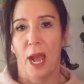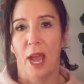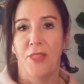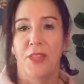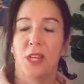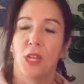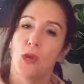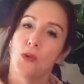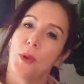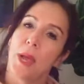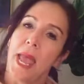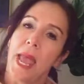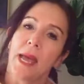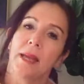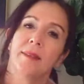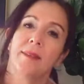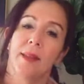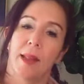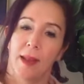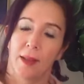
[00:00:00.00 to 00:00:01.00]
I think you
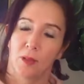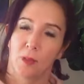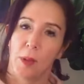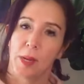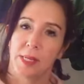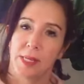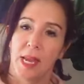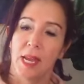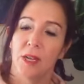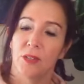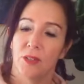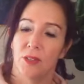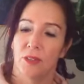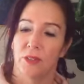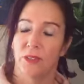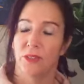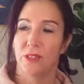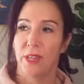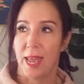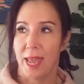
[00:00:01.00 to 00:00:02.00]
can set expectations
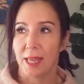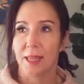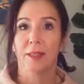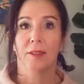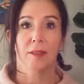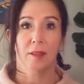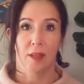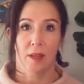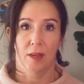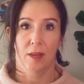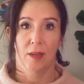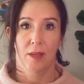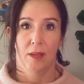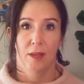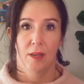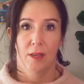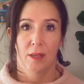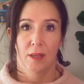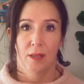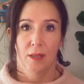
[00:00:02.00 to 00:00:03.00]
and say, hey, listen,
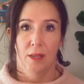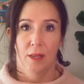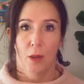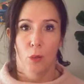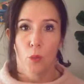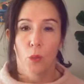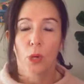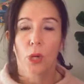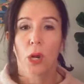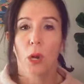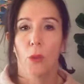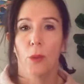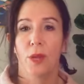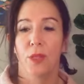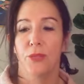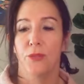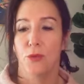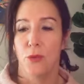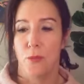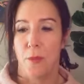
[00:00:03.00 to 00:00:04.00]
we're
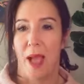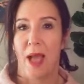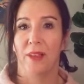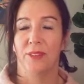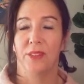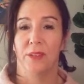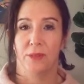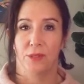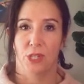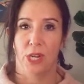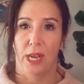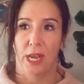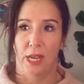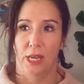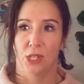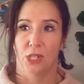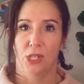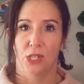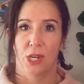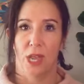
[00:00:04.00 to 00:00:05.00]
going through massive
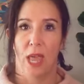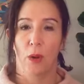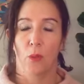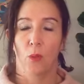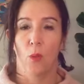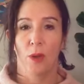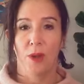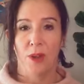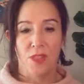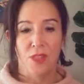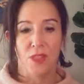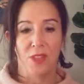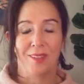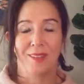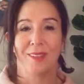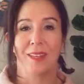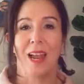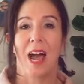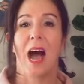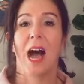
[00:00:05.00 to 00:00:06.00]
change. And one of the
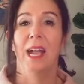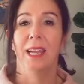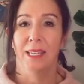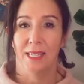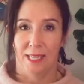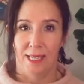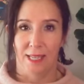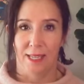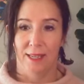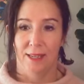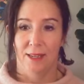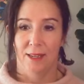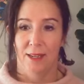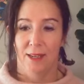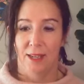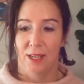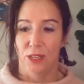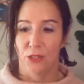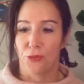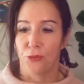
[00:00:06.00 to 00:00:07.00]
things that I need
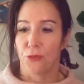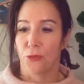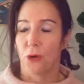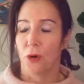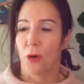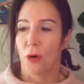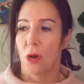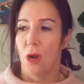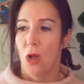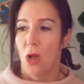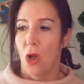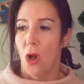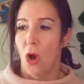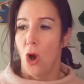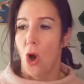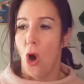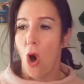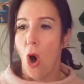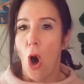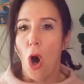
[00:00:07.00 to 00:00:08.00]
is for
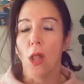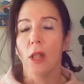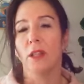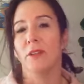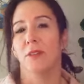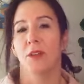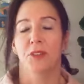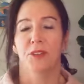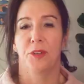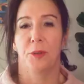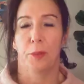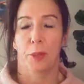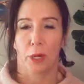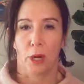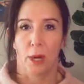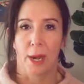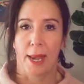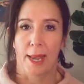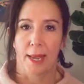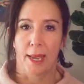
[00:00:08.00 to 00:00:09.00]
all of us to bring
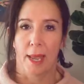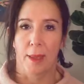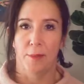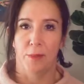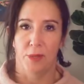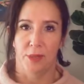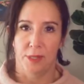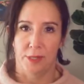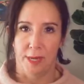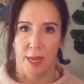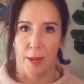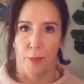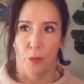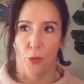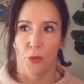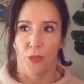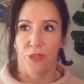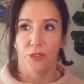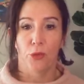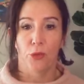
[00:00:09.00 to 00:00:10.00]
our A game to the
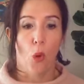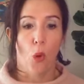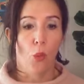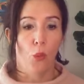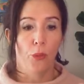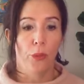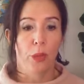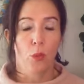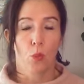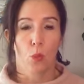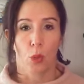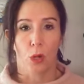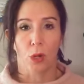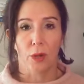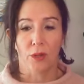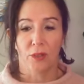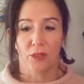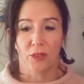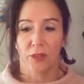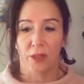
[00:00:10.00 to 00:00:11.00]
table. This only
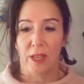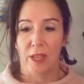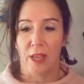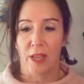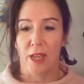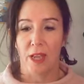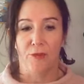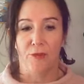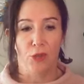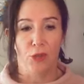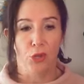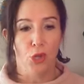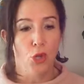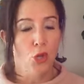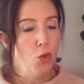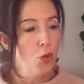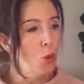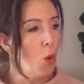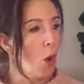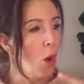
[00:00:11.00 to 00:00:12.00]
works if
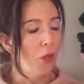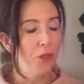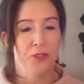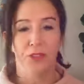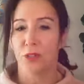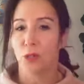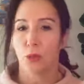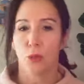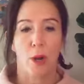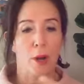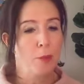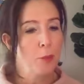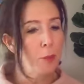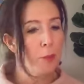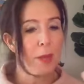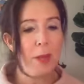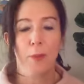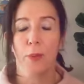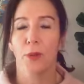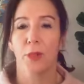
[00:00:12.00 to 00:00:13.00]
you, all this incredible
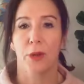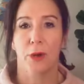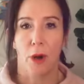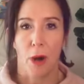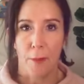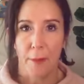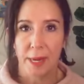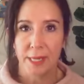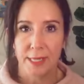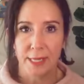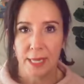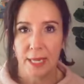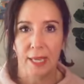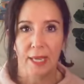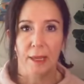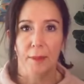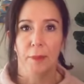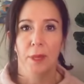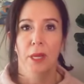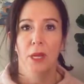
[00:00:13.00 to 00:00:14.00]
people that are on my
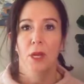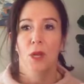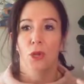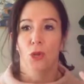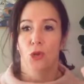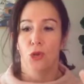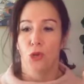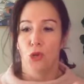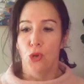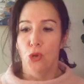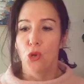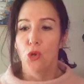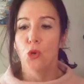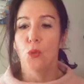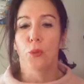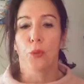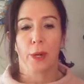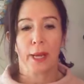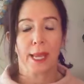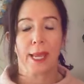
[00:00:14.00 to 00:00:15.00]
team,
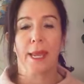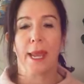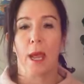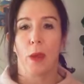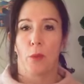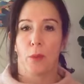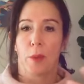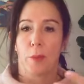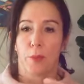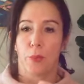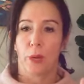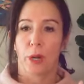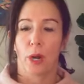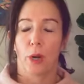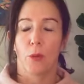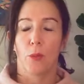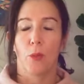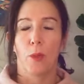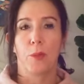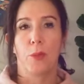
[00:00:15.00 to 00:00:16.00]
you bring it and we bring
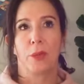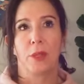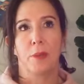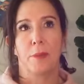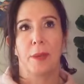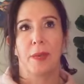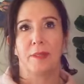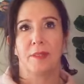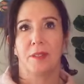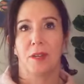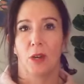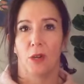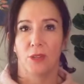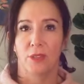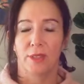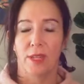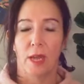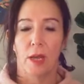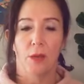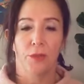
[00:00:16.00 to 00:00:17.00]
our we bring the best in
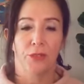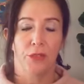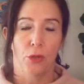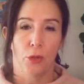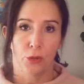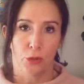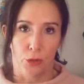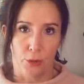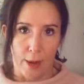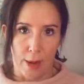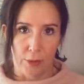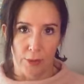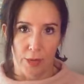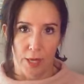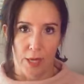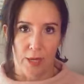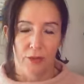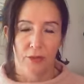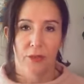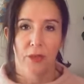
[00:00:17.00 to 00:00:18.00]
ourselves and those around
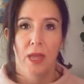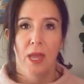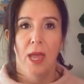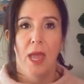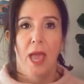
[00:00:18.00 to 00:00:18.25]
us.